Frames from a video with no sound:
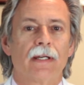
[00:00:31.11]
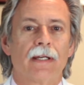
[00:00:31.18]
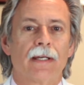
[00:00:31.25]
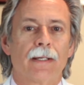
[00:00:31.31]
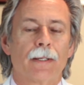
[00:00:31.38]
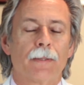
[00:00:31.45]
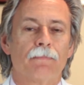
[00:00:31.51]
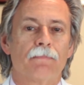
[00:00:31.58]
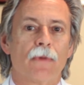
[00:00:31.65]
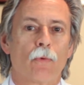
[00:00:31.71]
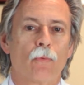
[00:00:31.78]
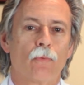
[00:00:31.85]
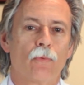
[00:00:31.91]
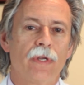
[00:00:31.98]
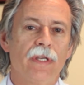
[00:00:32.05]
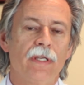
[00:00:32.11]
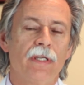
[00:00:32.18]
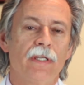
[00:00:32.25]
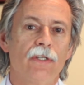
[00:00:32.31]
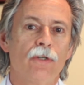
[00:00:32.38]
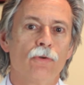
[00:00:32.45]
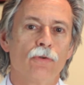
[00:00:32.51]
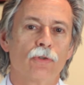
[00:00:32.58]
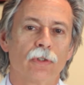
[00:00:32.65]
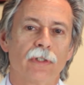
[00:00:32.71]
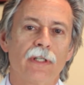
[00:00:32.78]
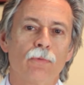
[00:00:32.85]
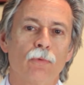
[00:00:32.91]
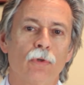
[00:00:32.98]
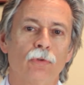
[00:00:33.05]
Um, we
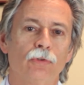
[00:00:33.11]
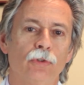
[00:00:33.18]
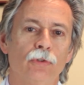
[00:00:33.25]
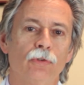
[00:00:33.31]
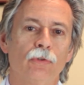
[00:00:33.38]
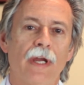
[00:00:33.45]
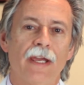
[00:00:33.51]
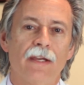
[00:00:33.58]
usually will do